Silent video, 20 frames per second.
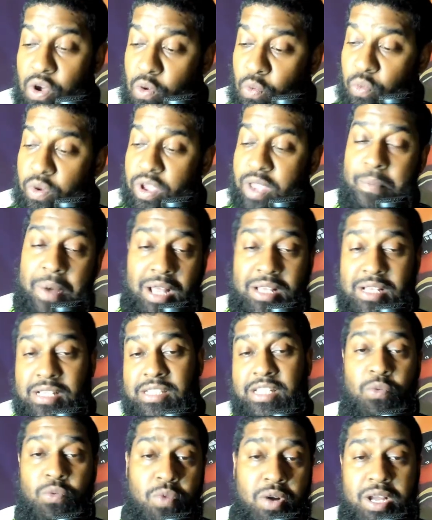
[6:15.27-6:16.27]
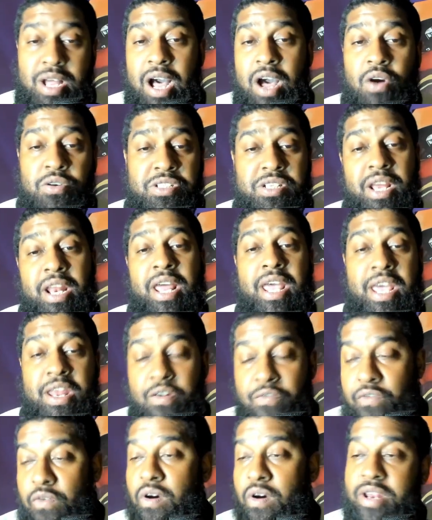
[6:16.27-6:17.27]
We about to see what Kyle Shanahan and the
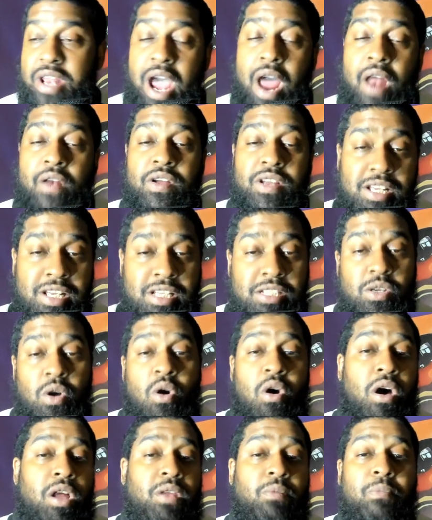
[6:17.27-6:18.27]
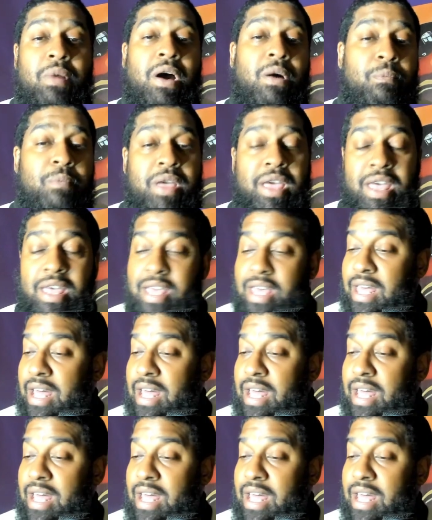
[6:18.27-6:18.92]
49ers is all about, man.